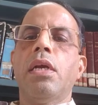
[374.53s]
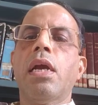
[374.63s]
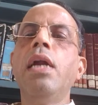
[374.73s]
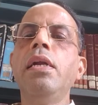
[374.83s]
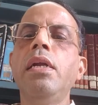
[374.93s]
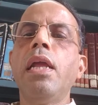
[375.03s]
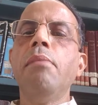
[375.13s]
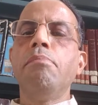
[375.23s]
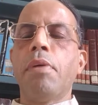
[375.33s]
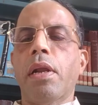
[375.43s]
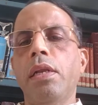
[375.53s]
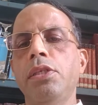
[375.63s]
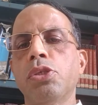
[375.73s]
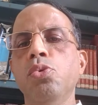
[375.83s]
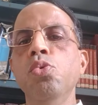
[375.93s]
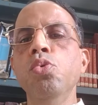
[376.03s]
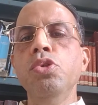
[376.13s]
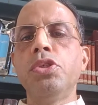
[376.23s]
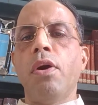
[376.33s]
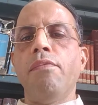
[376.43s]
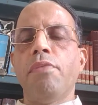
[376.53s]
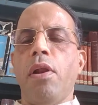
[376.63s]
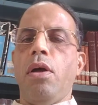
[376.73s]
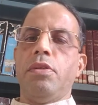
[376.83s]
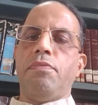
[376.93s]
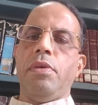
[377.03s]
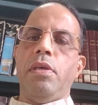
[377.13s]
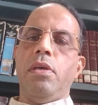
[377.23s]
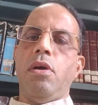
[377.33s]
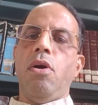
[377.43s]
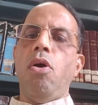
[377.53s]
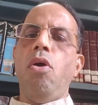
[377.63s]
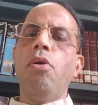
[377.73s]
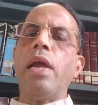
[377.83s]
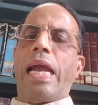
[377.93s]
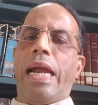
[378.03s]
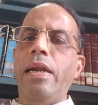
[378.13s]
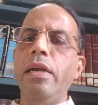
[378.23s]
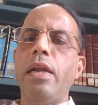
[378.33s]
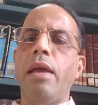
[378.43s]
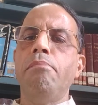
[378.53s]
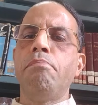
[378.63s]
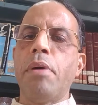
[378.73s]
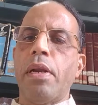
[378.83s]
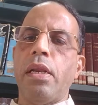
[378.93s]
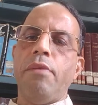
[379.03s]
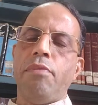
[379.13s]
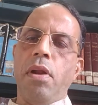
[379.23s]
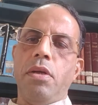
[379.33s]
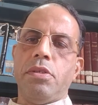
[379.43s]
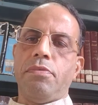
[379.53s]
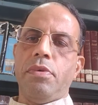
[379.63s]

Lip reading: contemporary schools of philosophy or contemporary philosophy.